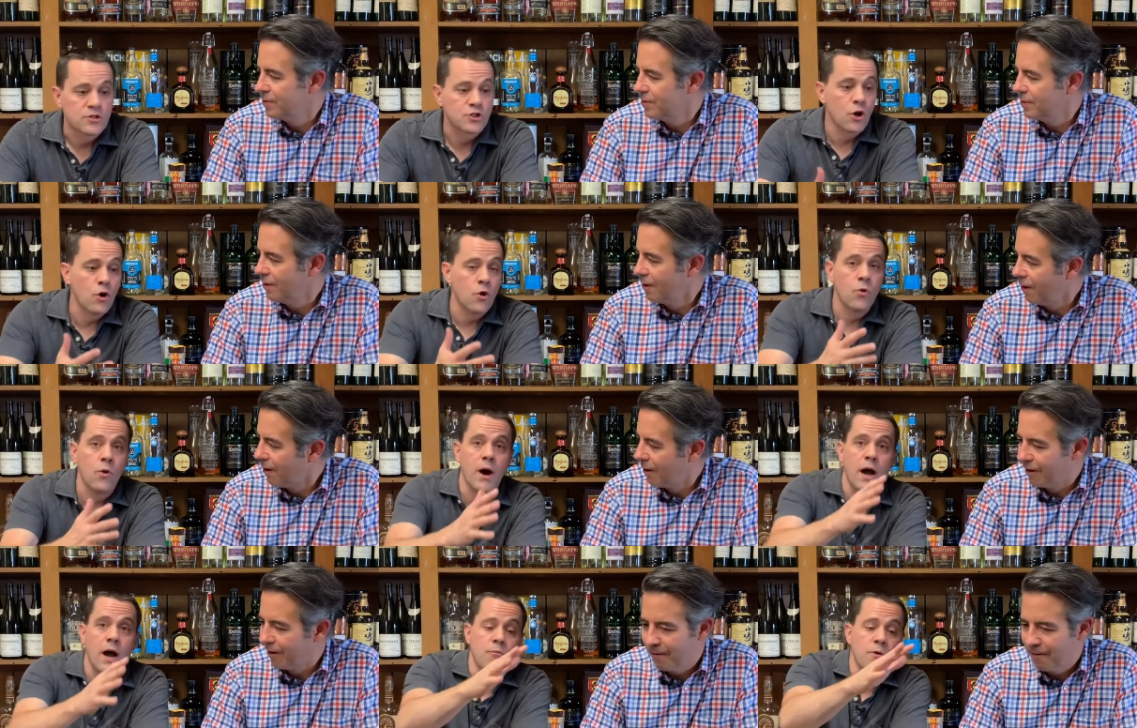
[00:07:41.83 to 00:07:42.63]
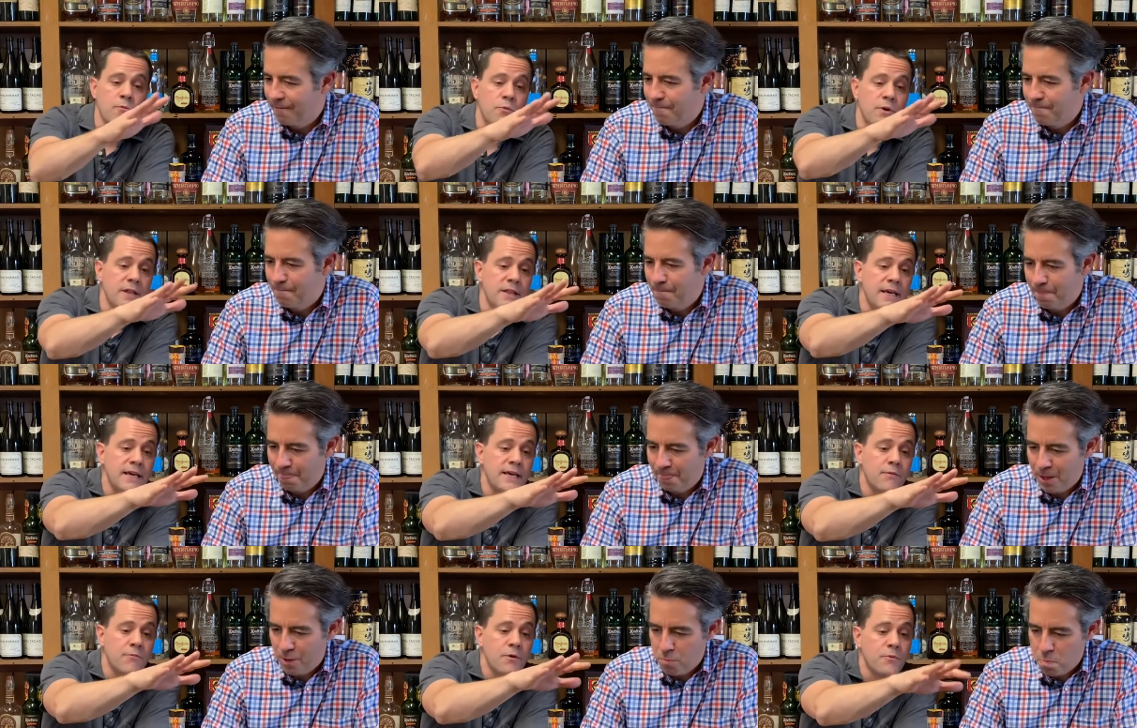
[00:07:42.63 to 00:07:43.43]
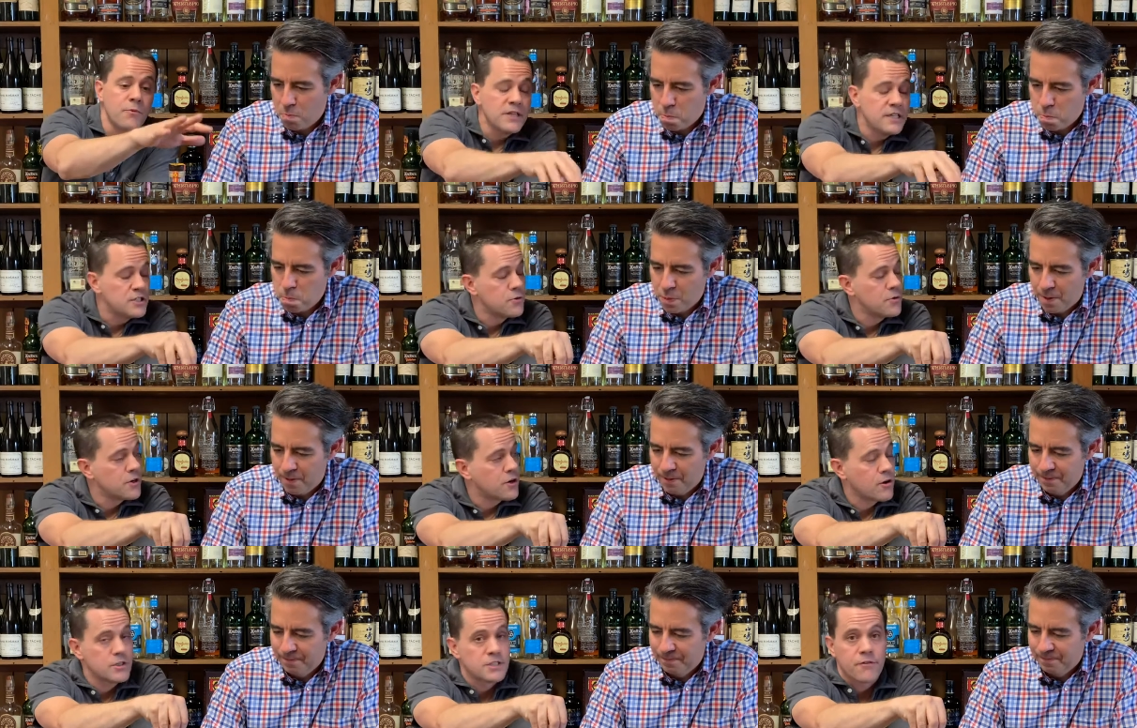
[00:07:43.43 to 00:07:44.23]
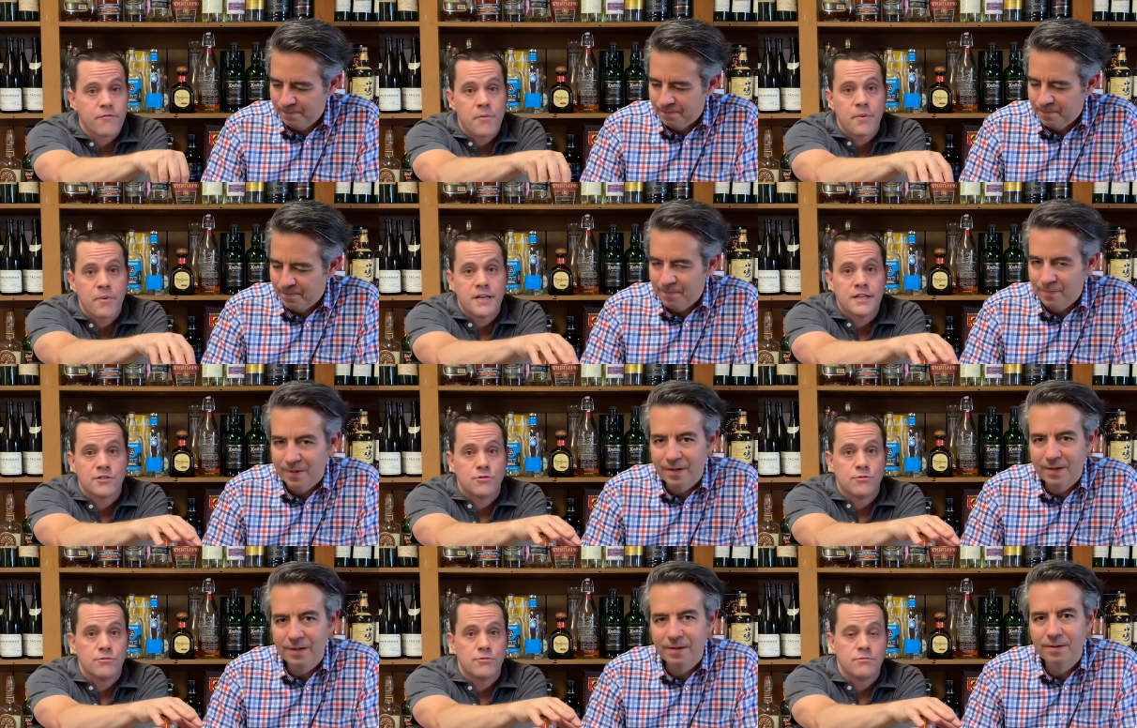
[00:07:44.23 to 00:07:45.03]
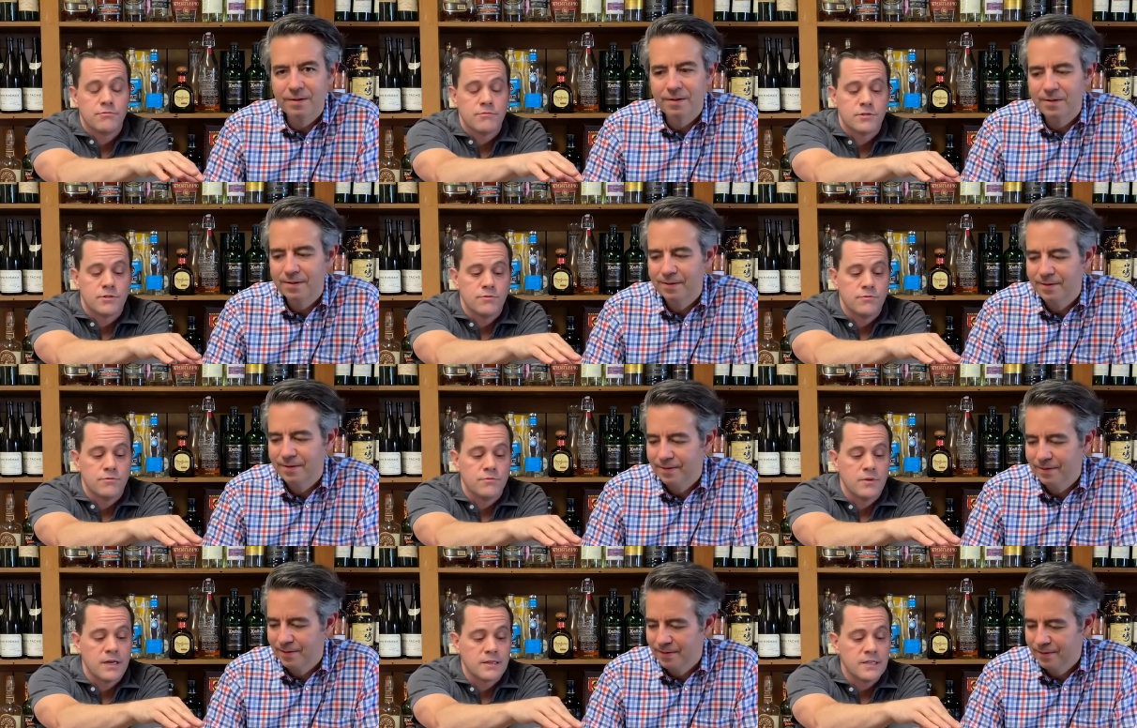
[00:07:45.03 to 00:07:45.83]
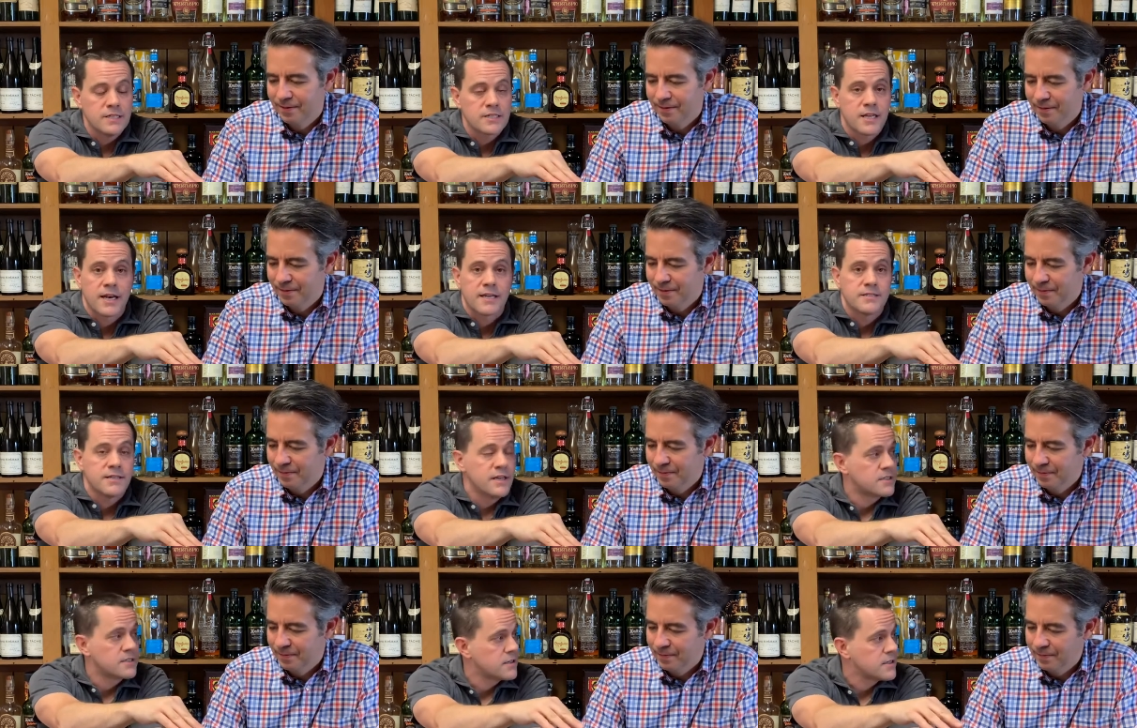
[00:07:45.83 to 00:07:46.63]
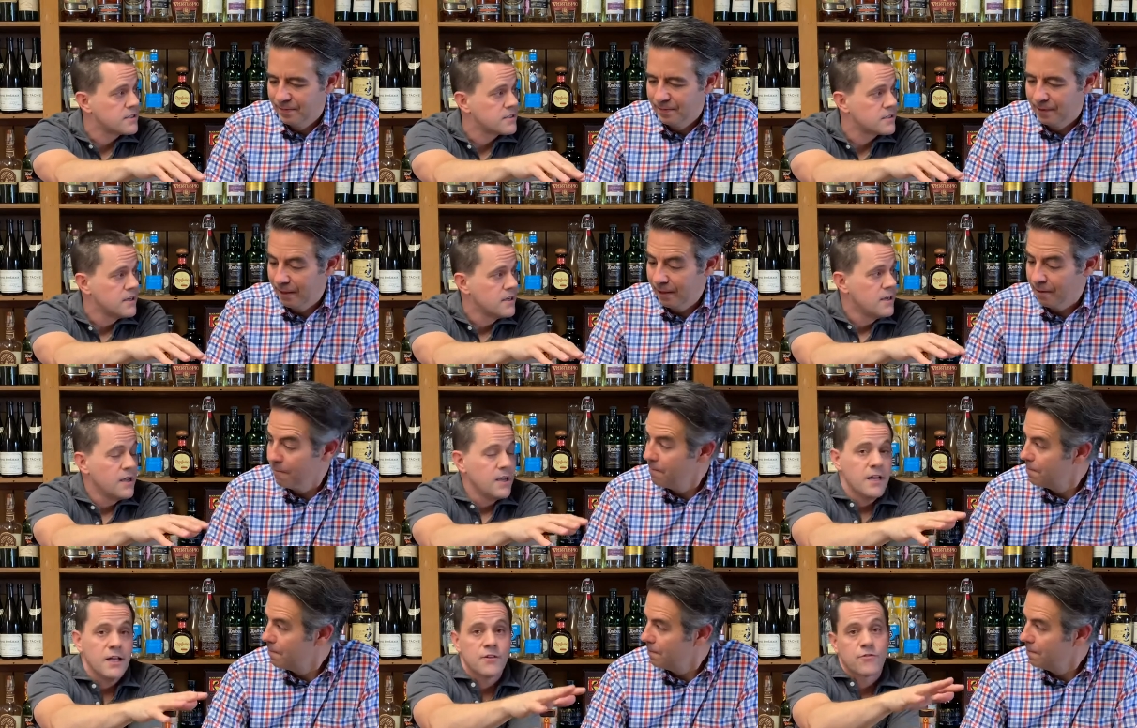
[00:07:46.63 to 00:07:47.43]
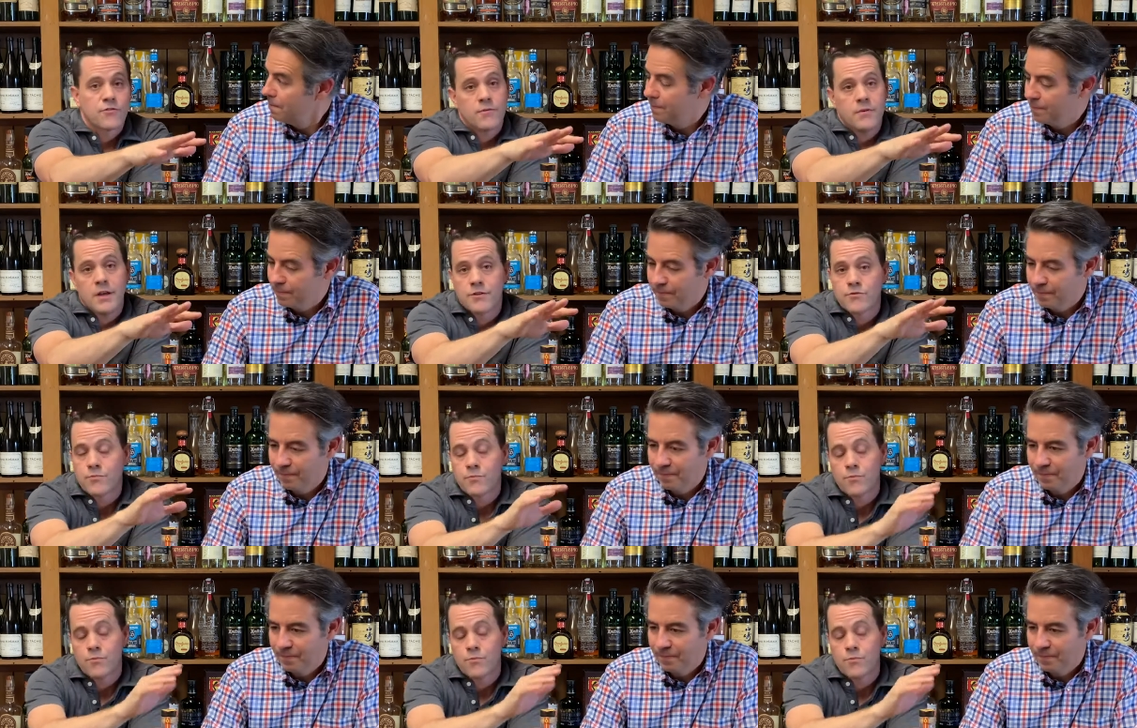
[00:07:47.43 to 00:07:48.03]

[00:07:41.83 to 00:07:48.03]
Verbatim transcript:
Speaker 1: So uh, we really, we really do encourage everybody to to at least get a taste of this. Yeah, it's it's